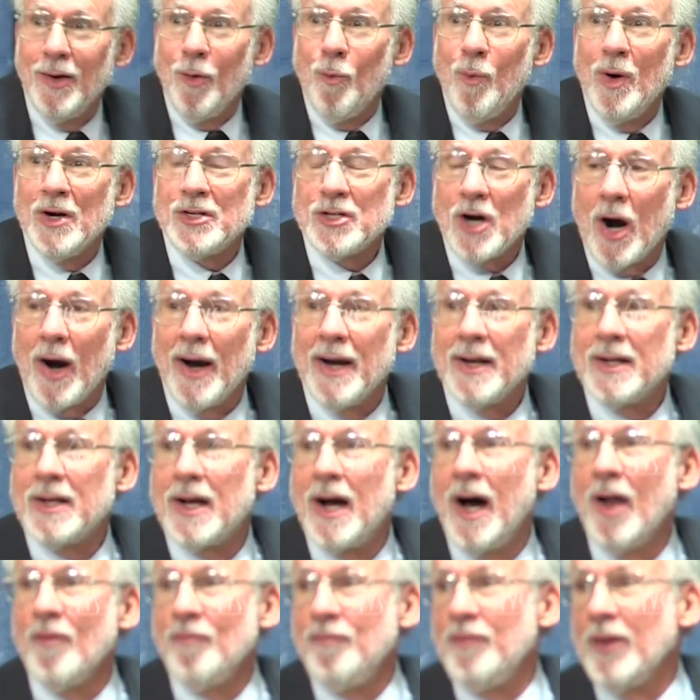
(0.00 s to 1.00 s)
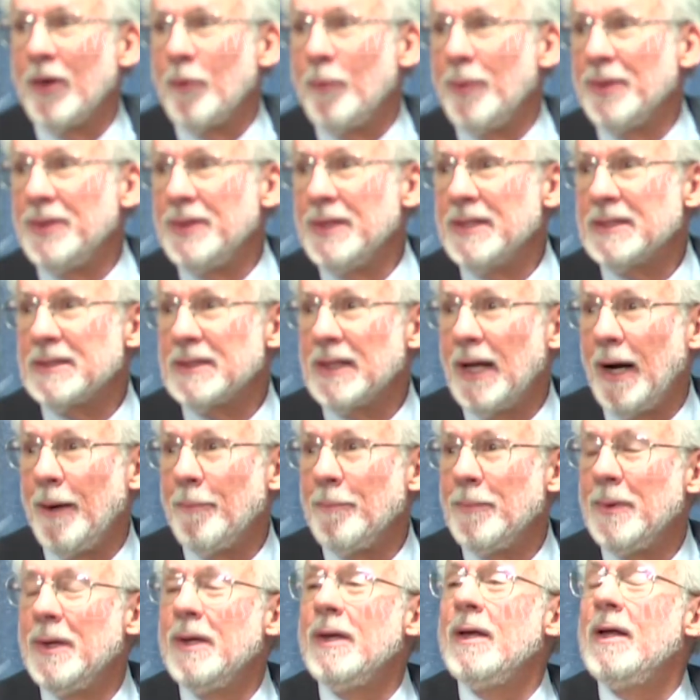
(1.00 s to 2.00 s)
which are in conflict with Islam,
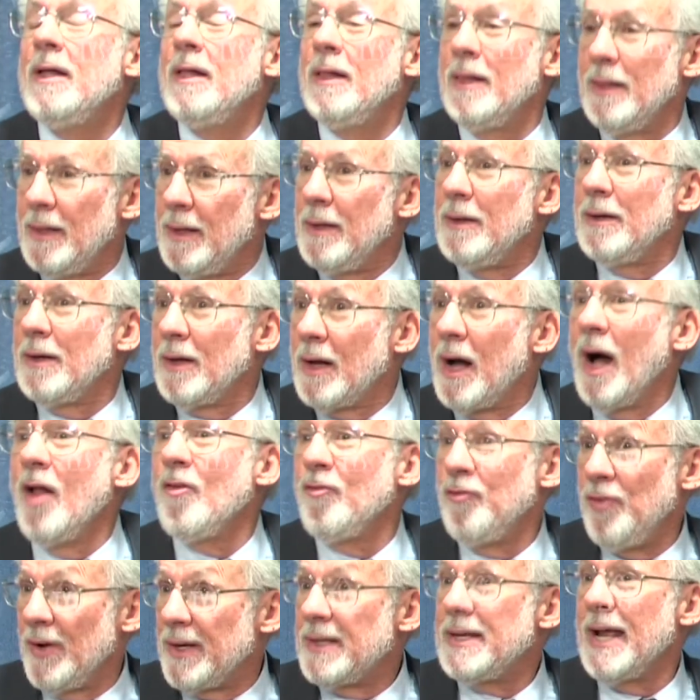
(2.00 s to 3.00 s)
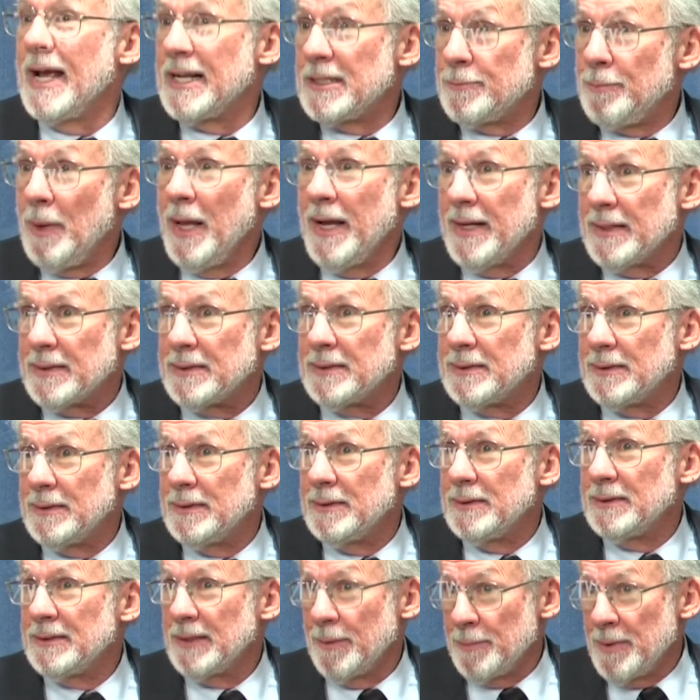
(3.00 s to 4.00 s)
conflict takes place
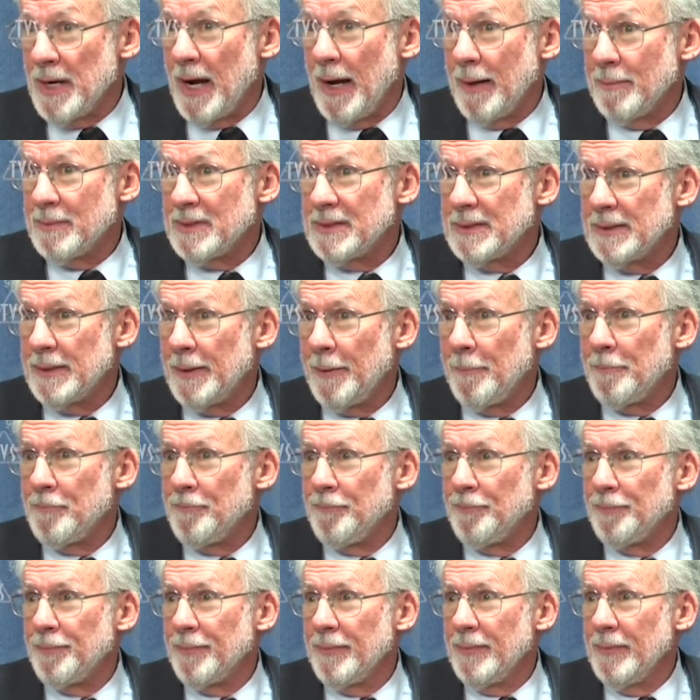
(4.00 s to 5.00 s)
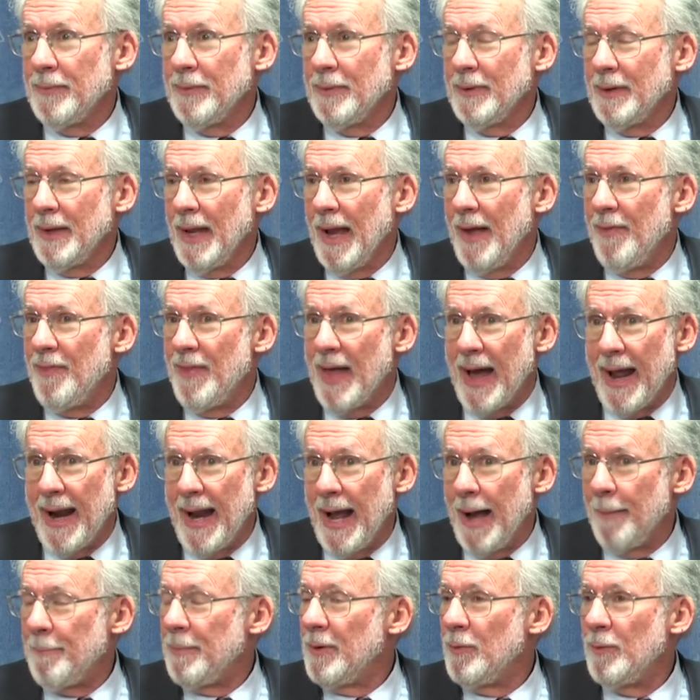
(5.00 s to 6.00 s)
sometimes. And that
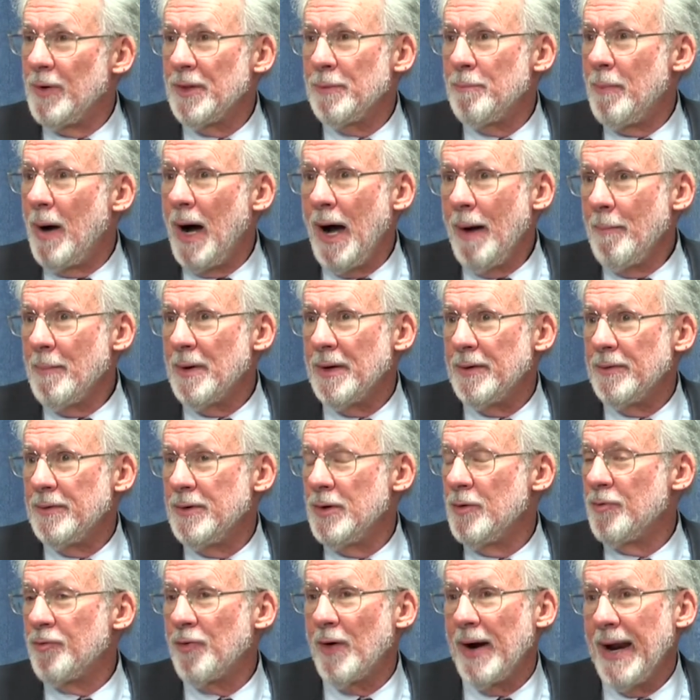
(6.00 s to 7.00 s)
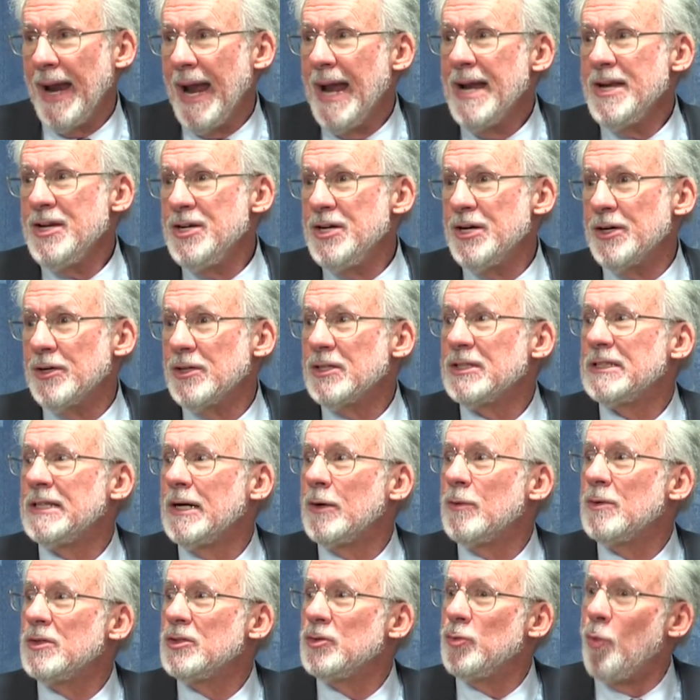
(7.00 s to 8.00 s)
happened with Muhammad. You know, for eight years, there
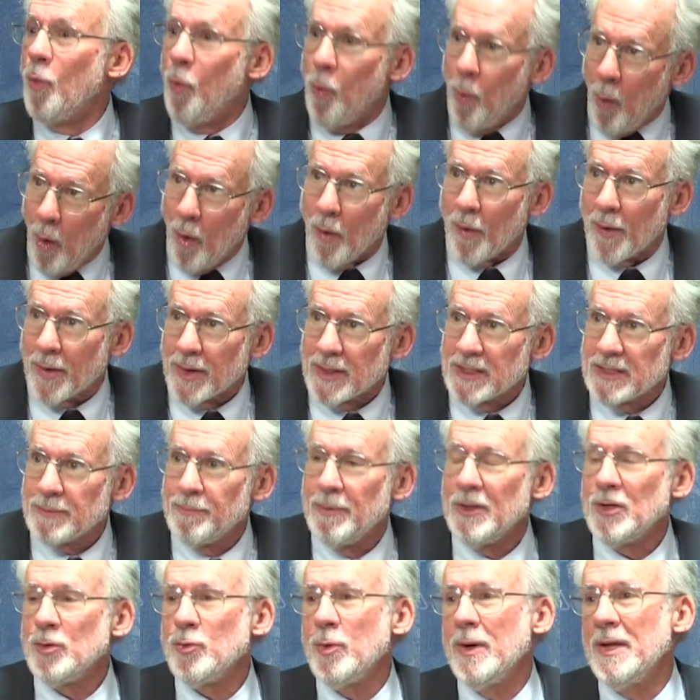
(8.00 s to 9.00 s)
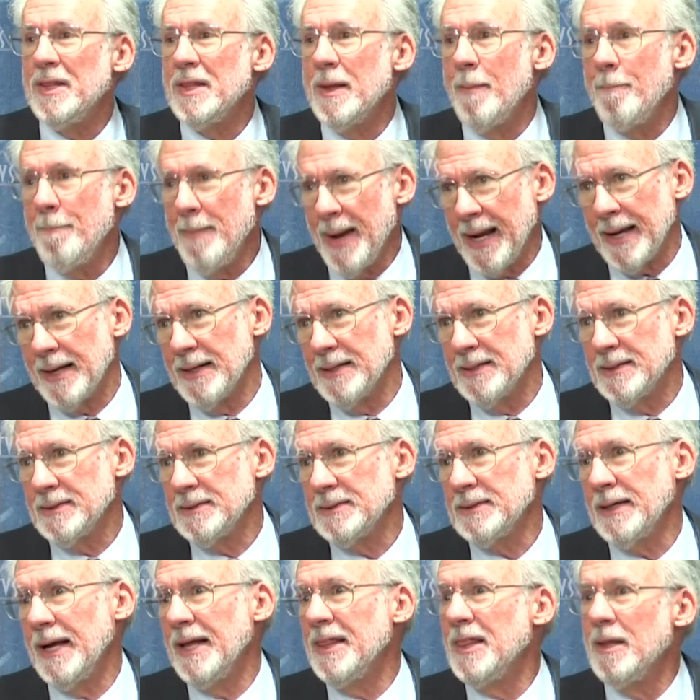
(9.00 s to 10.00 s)
was wars between the
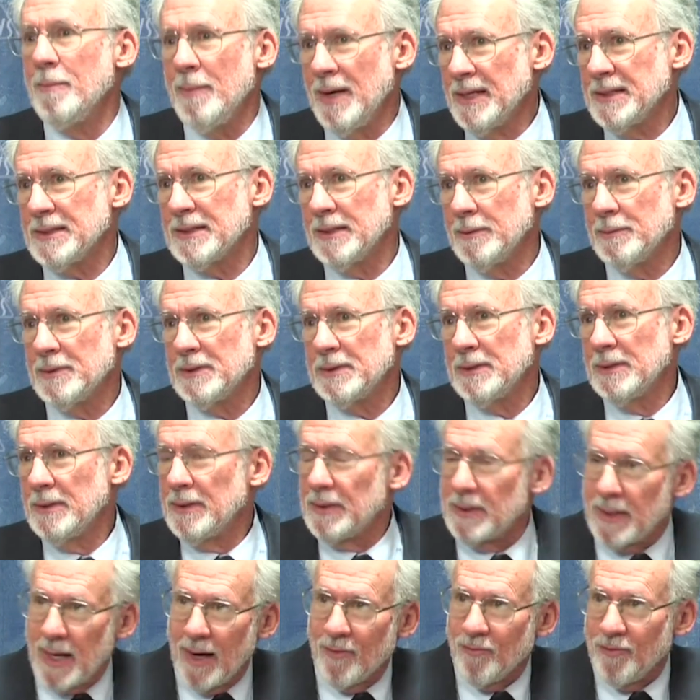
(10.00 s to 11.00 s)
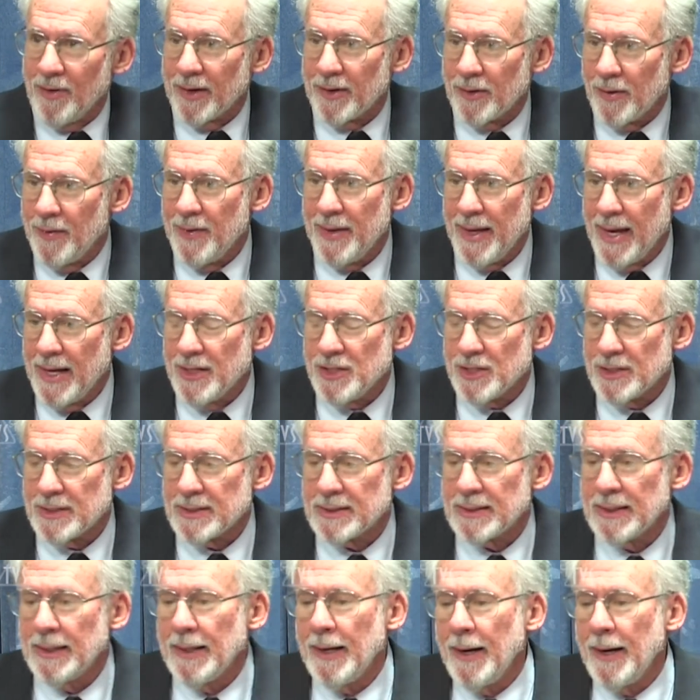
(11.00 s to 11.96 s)
Meccans and the Muslims, conflict on the edges.